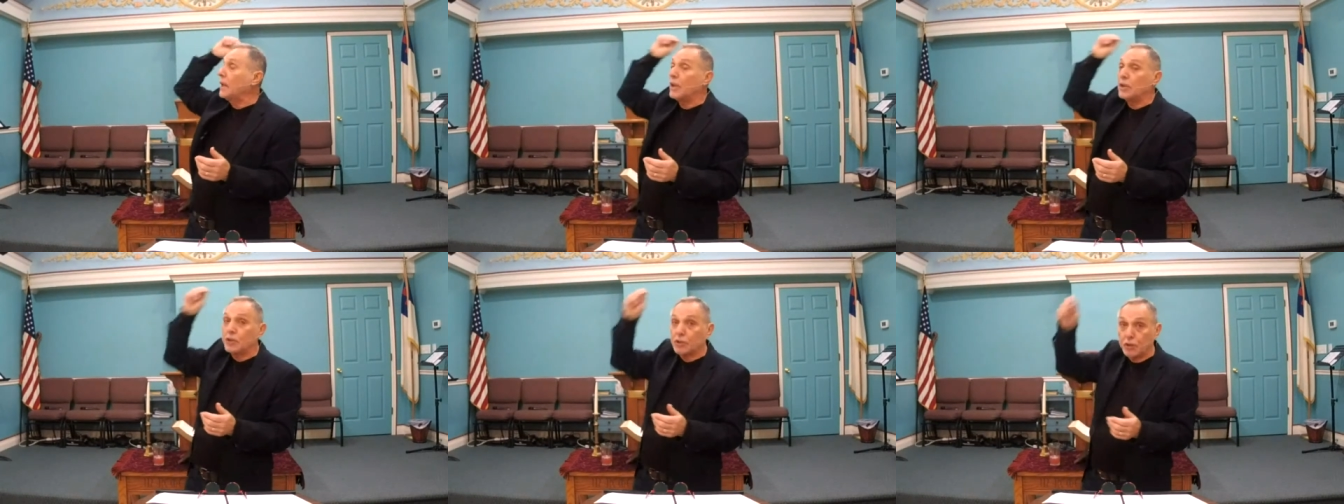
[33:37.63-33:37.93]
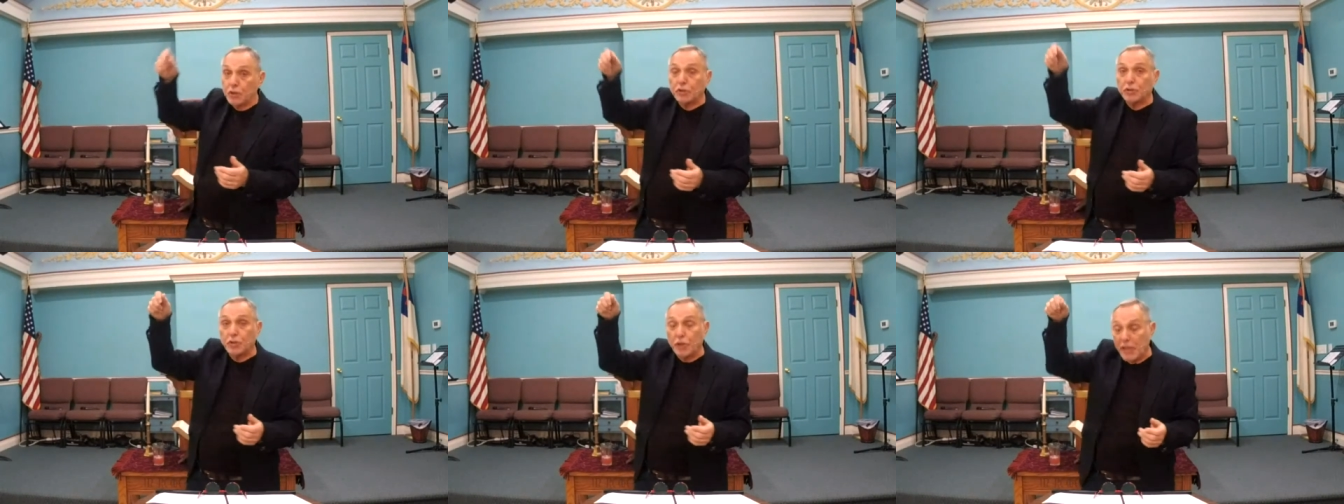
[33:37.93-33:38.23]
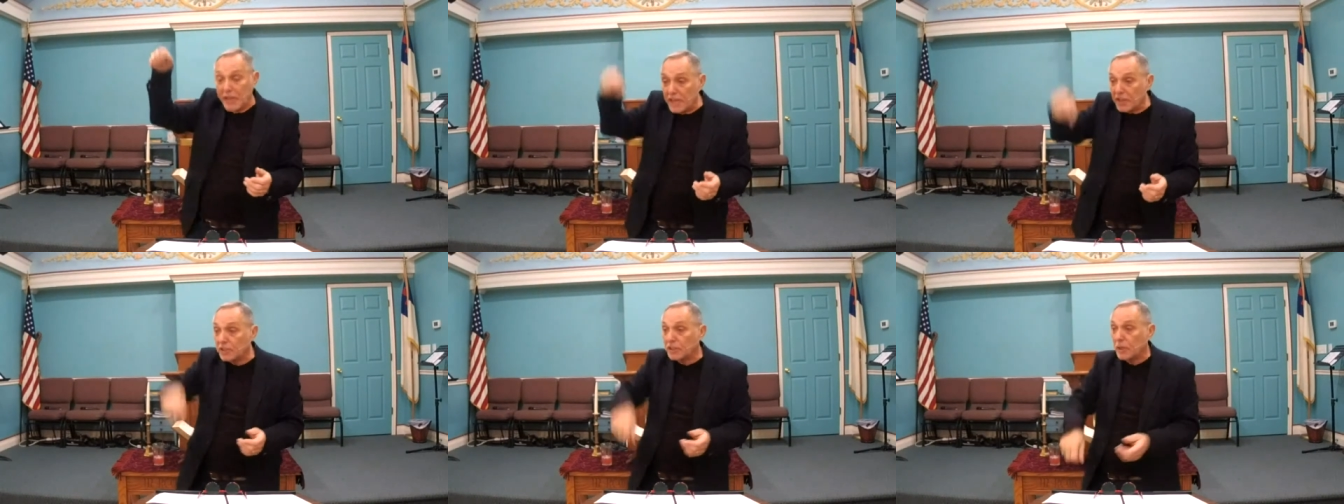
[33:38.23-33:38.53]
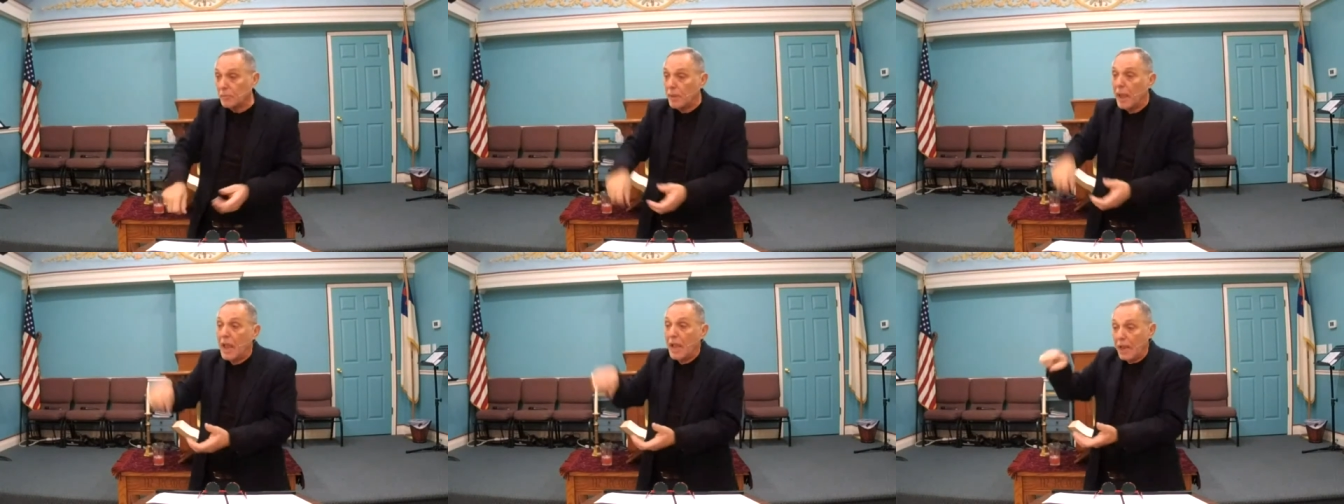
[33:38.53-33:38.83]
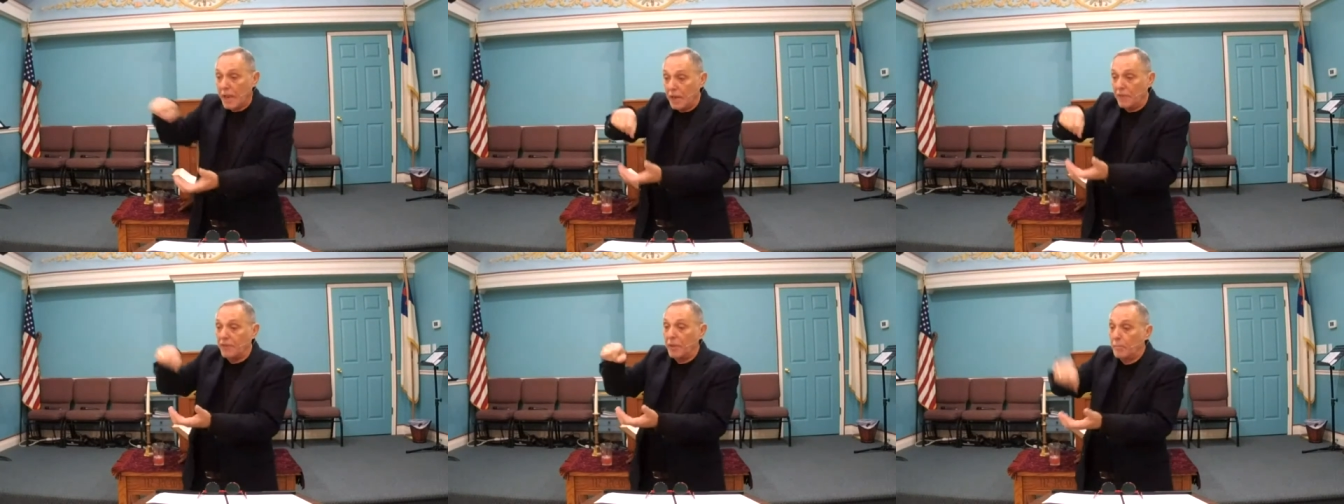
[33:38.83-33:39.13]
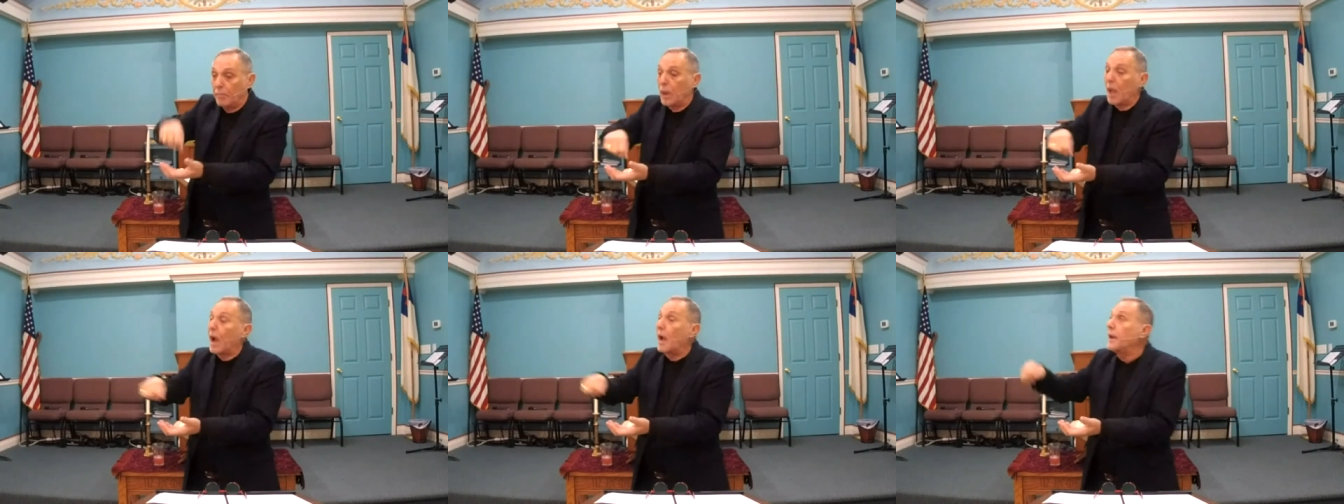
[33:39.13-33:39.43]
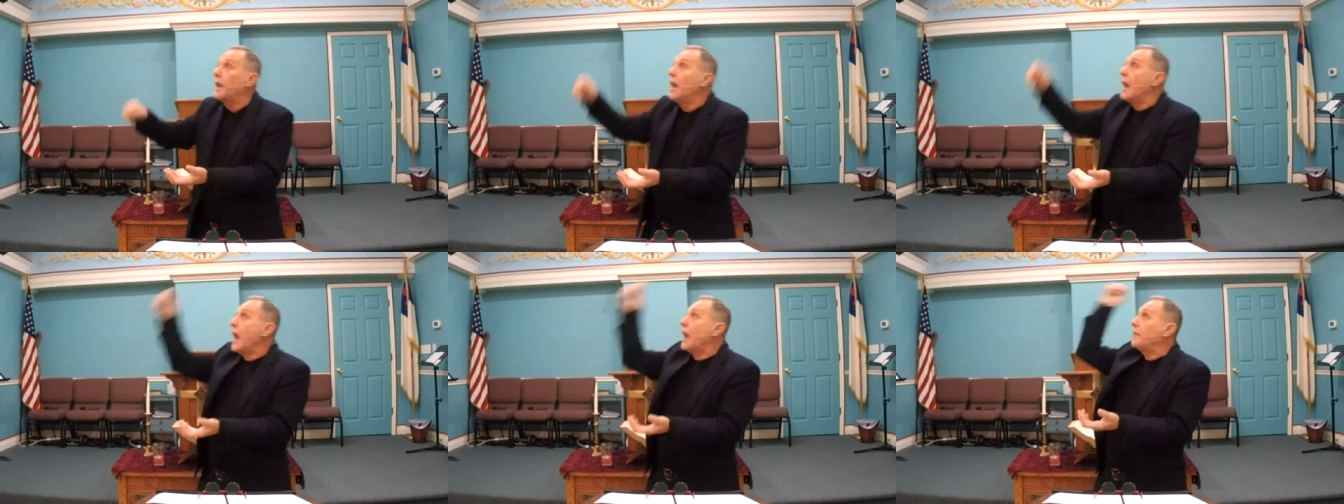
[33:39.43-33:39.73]
and they shook the hyssop in the
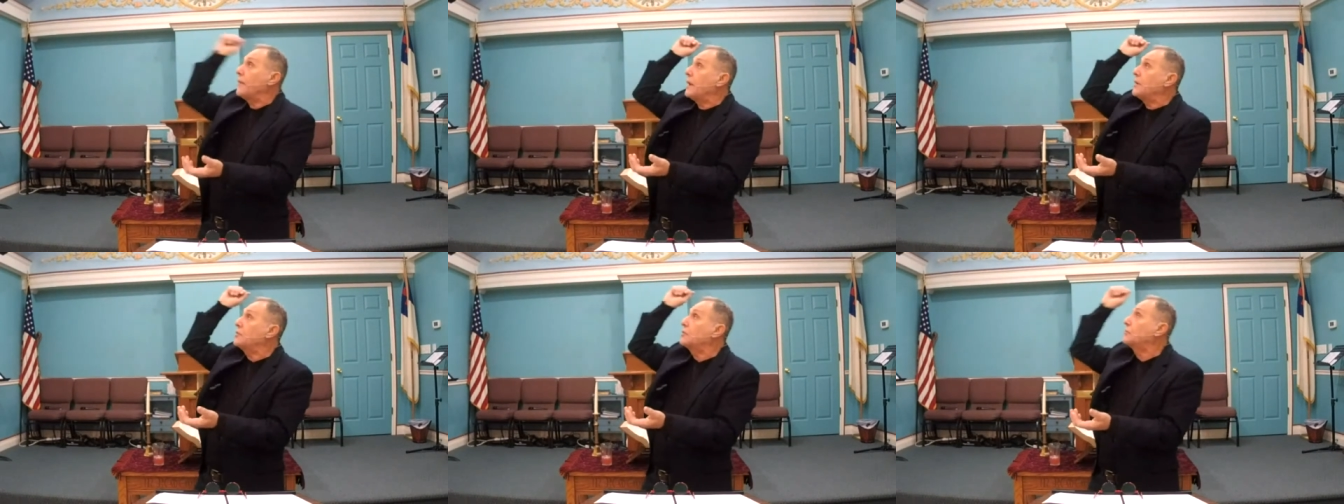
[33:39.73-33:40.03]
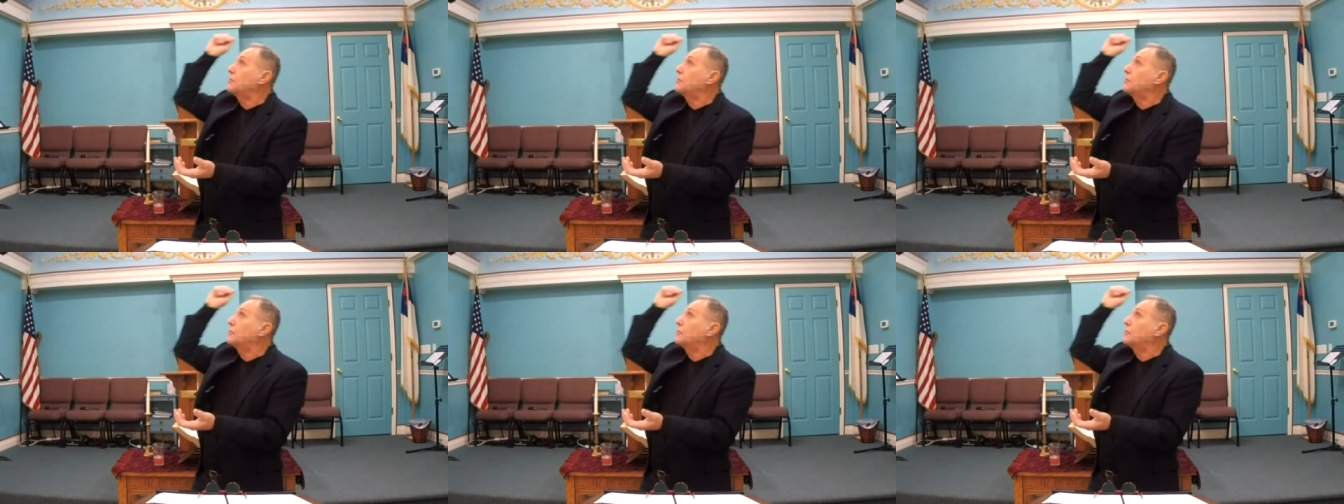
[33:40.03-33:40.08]
blood and they